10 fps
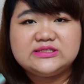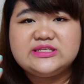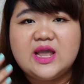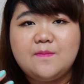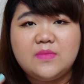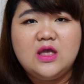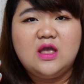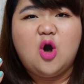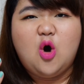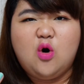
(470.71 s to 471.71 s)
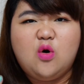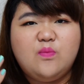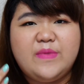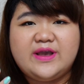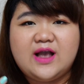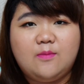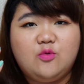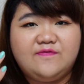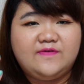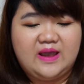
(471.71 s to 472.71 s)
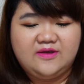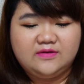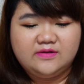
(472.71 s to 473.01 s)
same old makeup with like